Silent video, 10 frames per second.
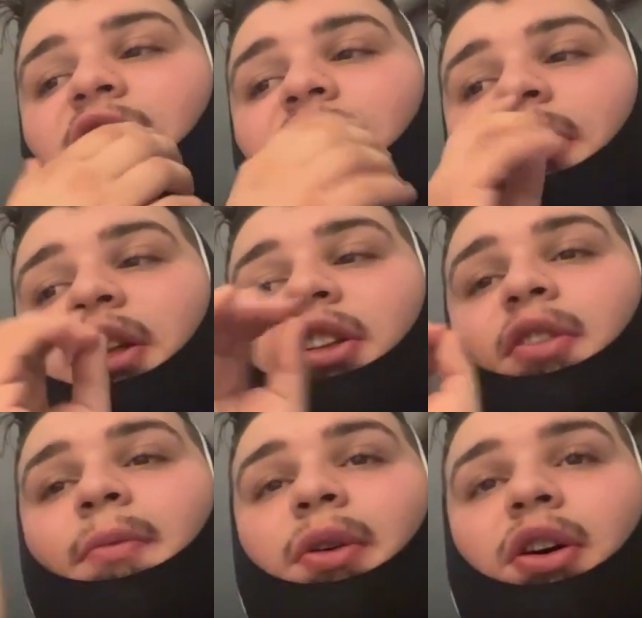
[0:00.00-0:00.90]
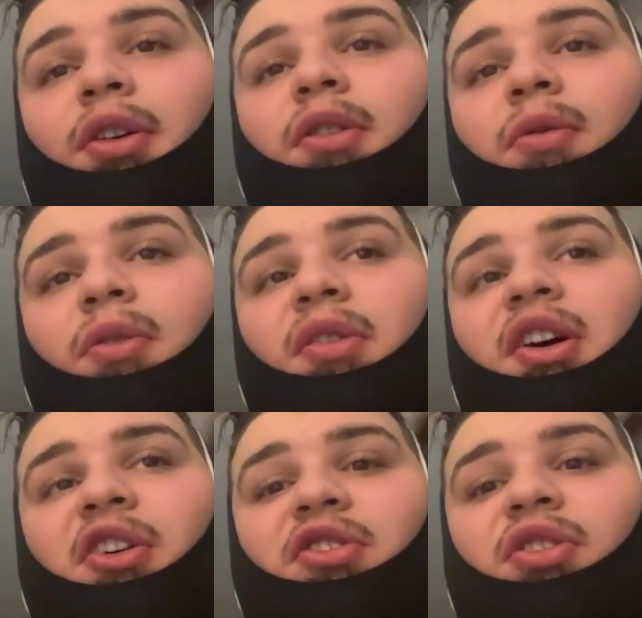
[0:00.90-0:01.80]
I know that tomorrow will
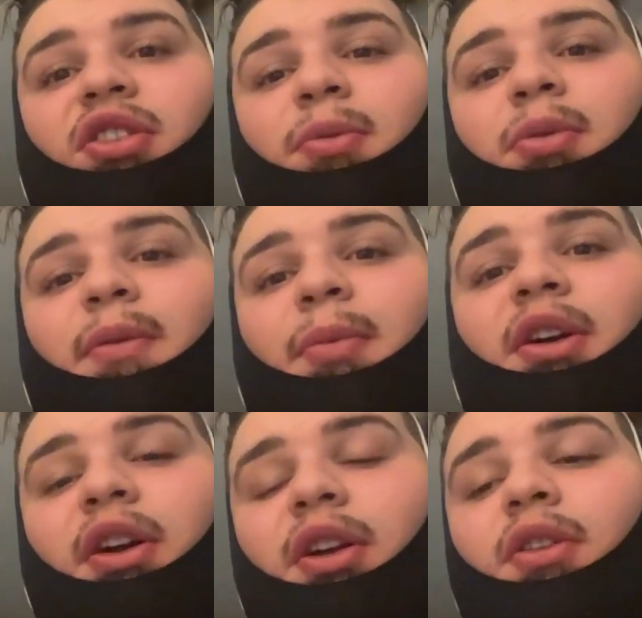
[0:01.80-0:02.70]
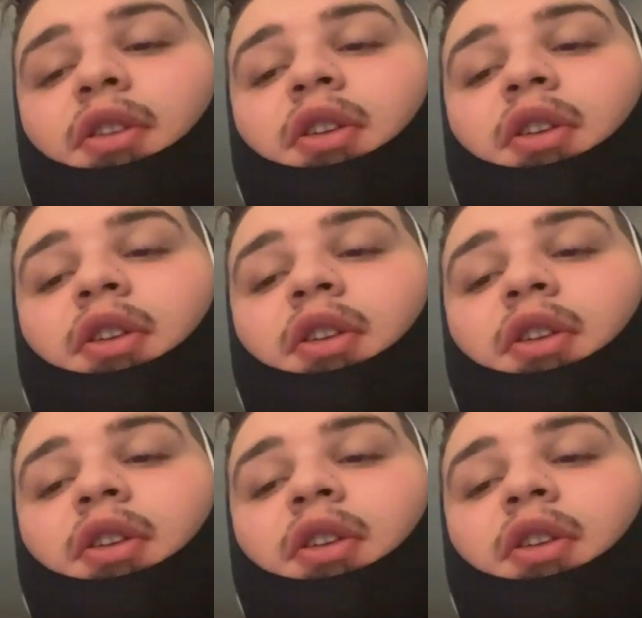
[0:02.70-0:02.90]
actually be pain.